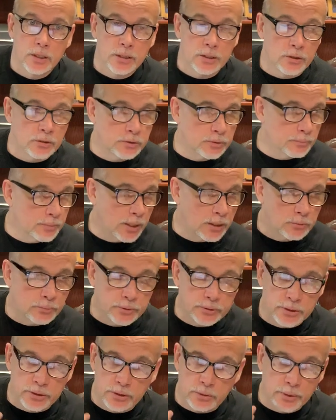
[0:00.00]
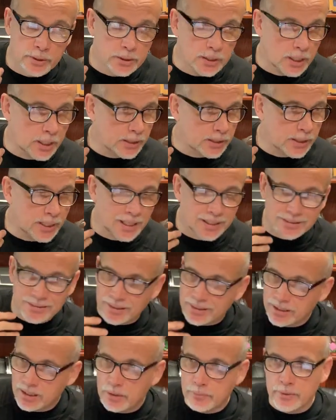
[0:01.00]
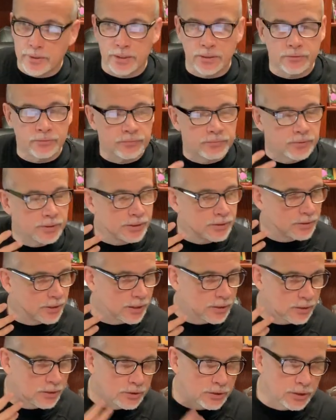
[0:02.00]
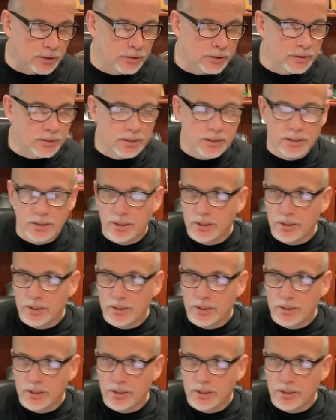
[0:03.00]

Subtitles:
You know, sometimes we say, you know what, God, God's not coming. He's not going to do it.